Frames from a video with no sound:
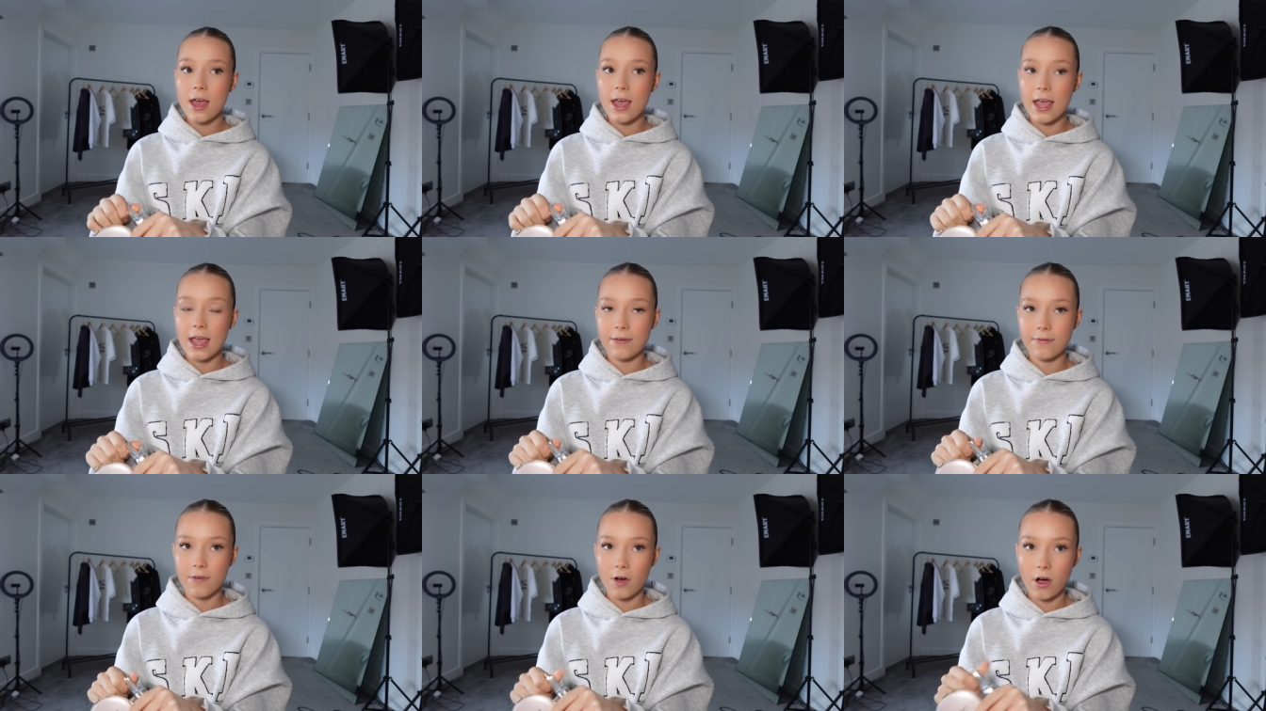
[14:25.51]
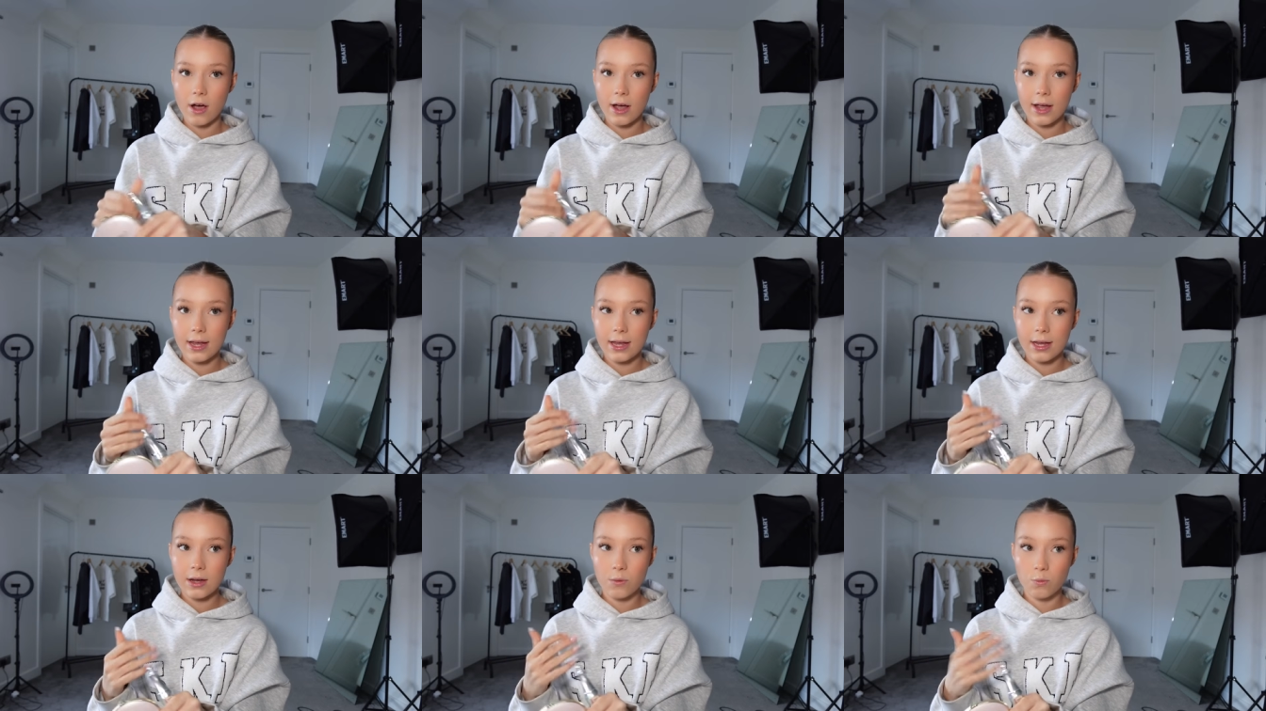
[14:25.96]
If
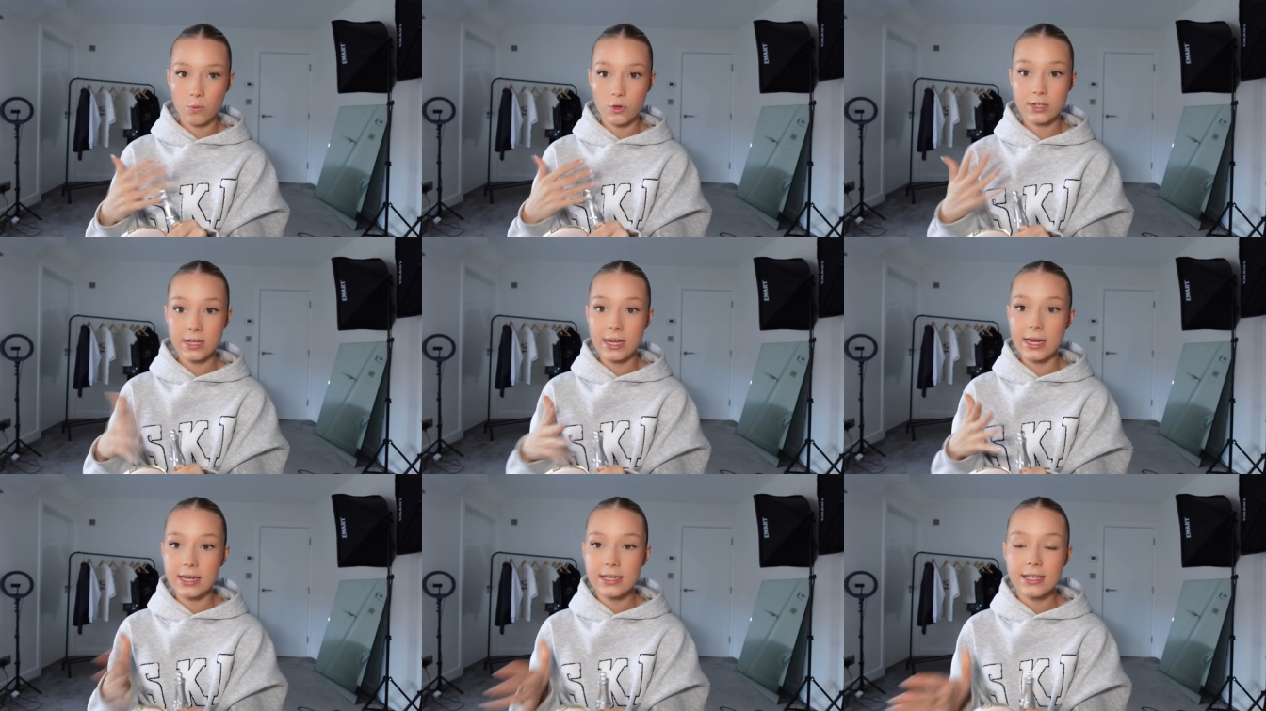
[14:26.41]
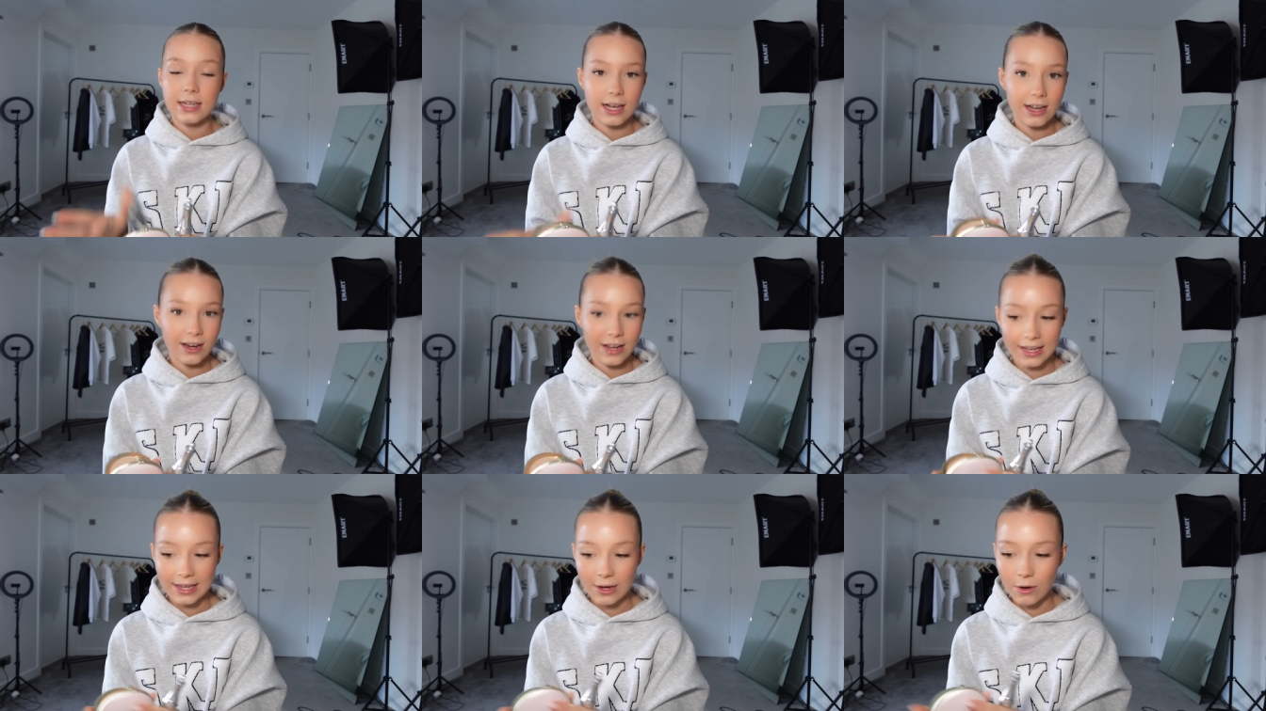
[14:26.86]
I would eat it,
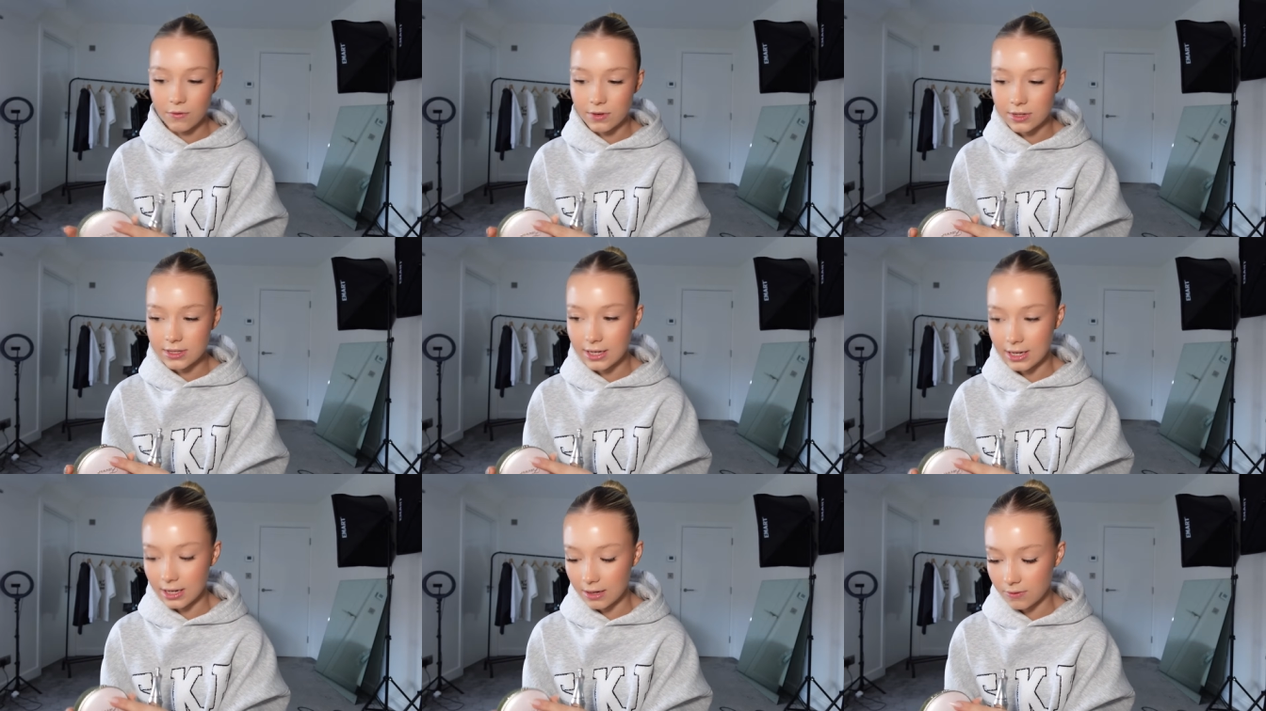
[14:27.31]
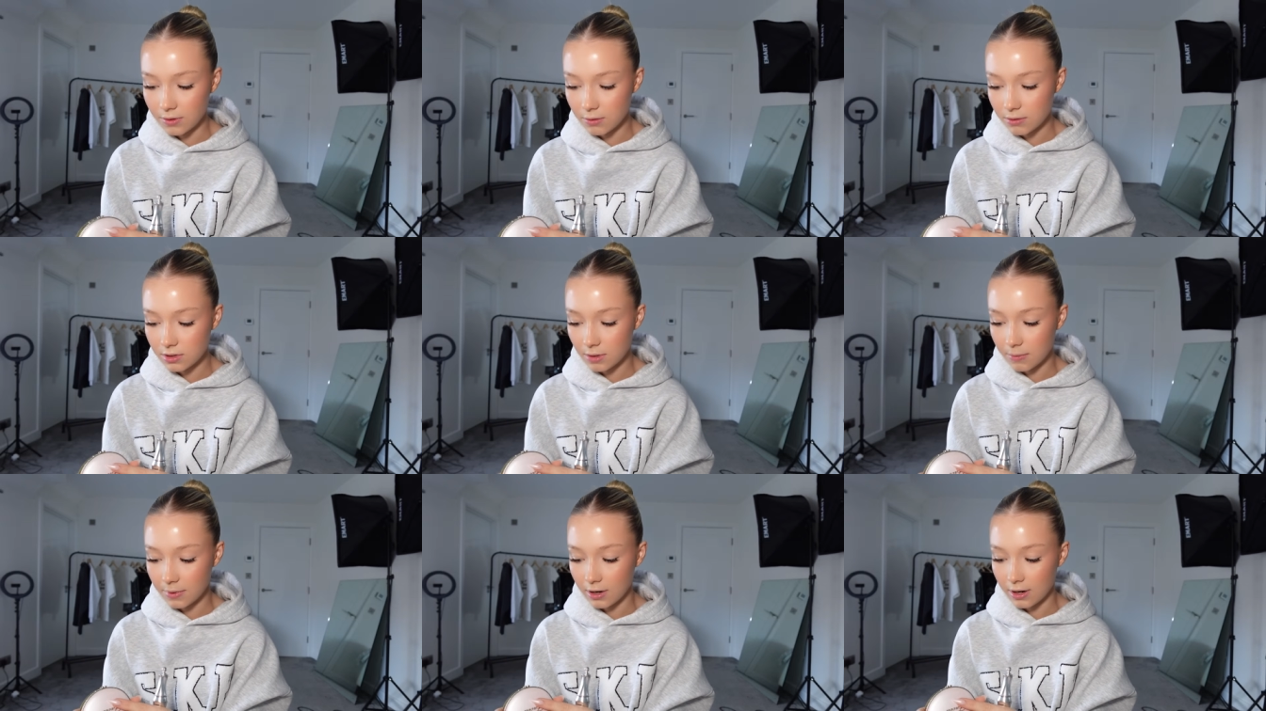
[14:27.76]
like obviously if it was
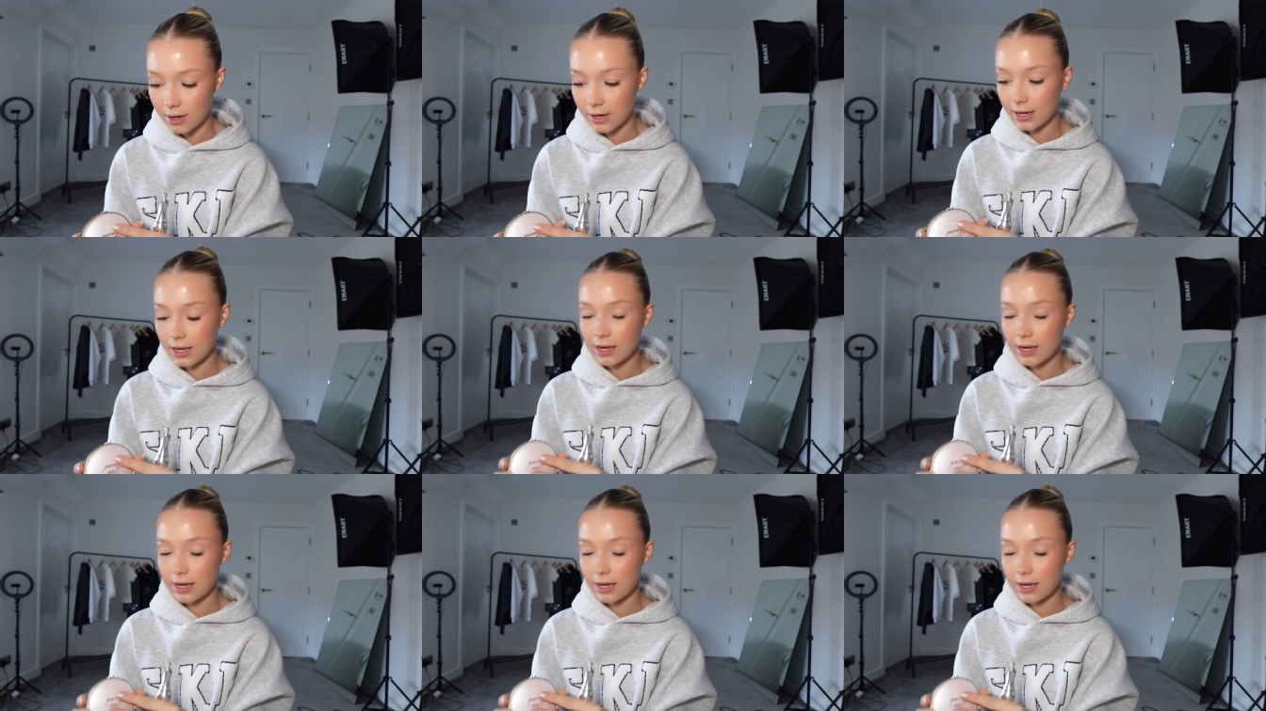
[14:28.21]
something like,